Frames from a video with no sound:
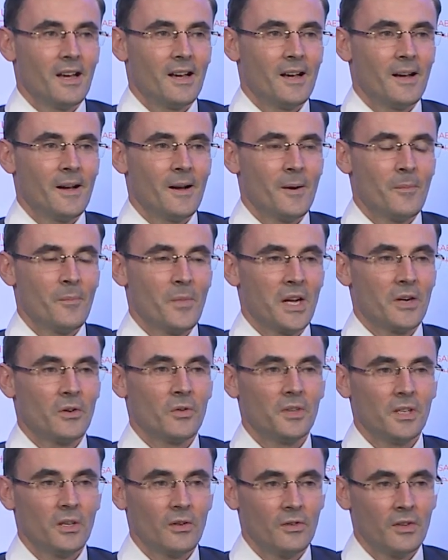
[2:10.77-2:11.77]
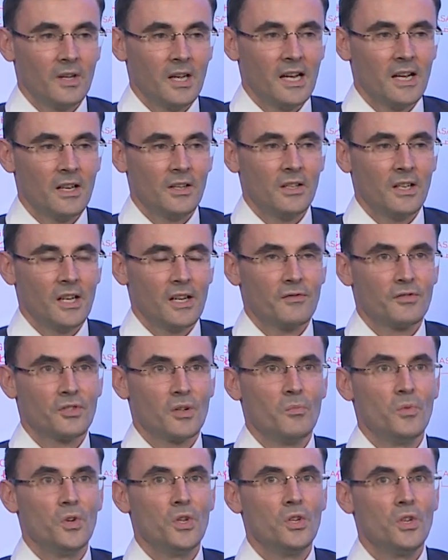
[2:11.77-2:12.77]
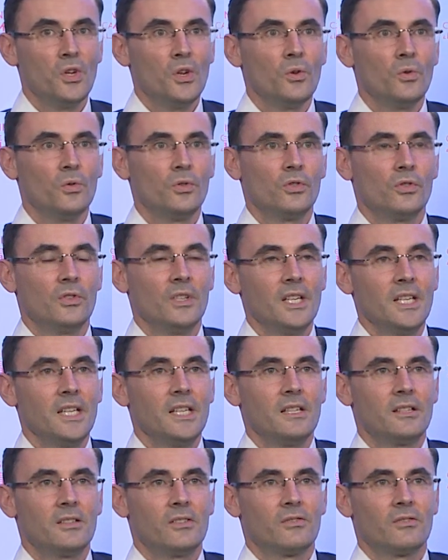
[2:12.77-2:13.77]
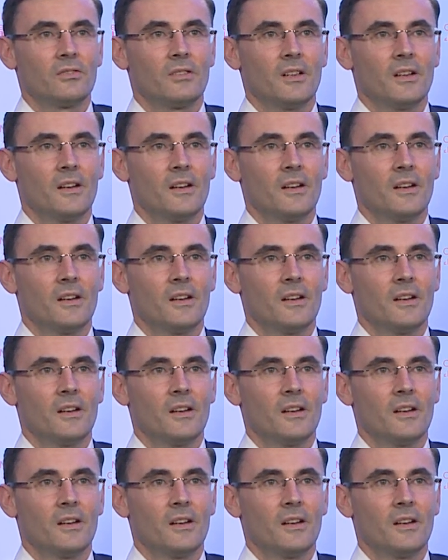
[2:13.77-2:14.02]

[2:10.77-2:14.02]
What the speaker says: And on the other hand, you have some huge needs